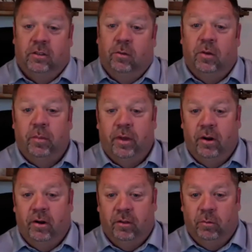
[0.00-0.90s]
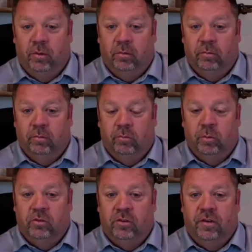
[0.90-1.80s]
that we bid on that we're
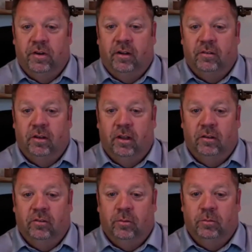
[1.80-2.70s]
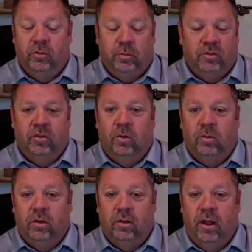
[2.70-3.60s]
supposed to find out today. So I'm super
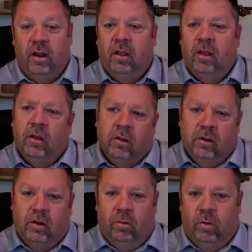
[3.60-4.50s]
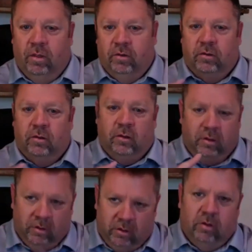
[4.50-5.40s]
stoked on that. Whether
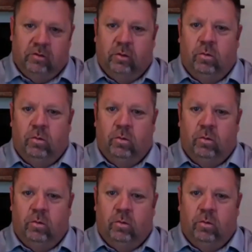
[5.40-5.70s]
close to the